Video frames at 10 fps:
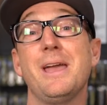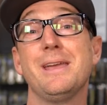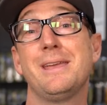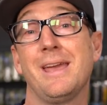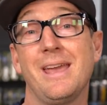
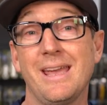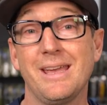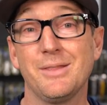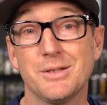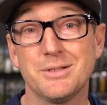
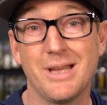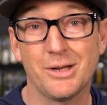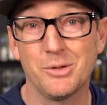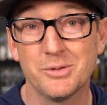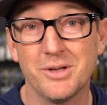aka the
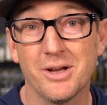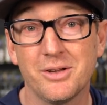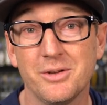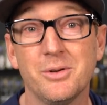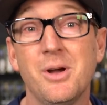Tackle
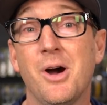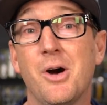Otaku,